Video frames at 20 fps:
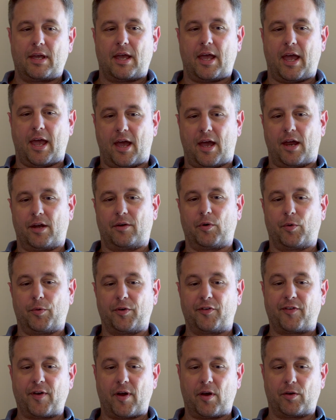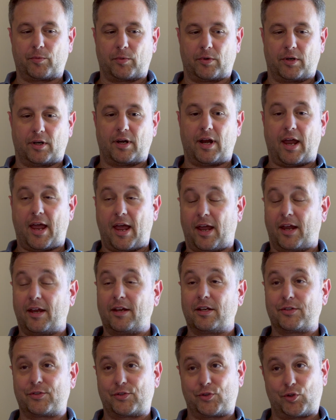And what we found were
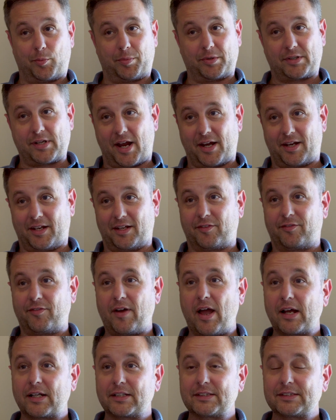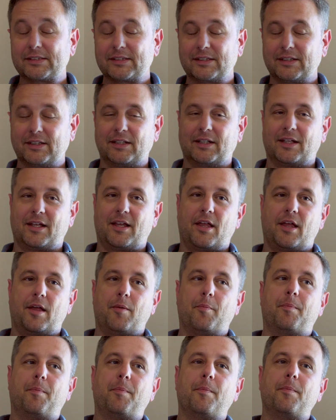super tiny effects
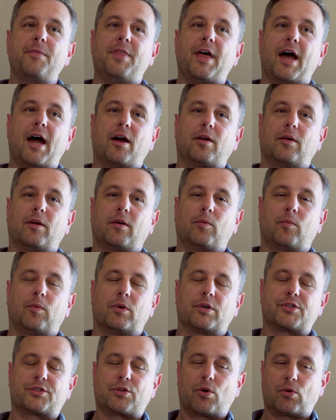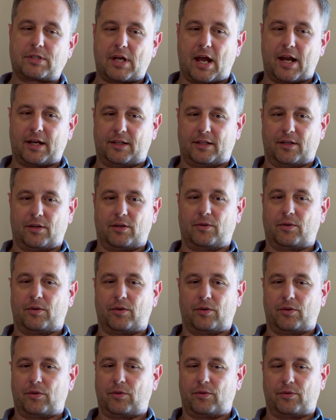that were so tiny that
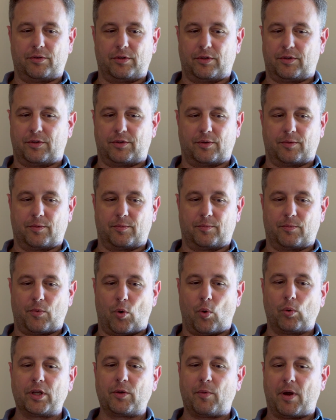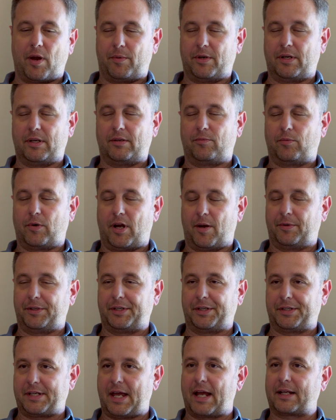the only way we were able to
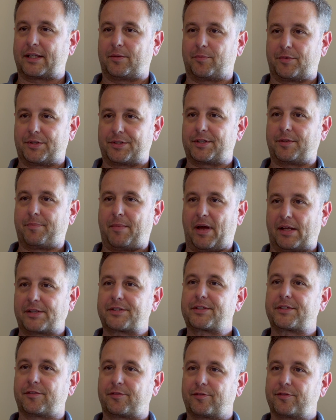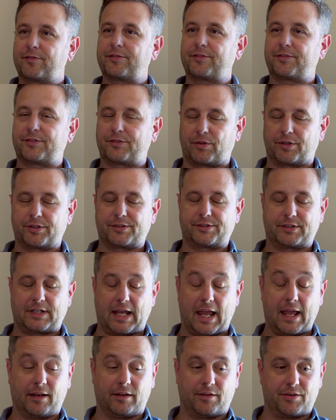detect them was the massive sort of
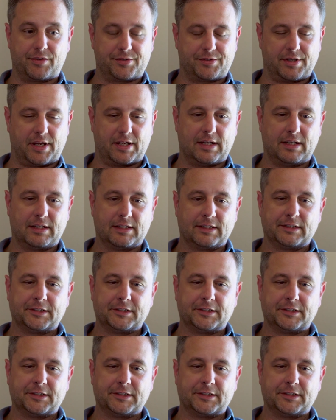scale of the study.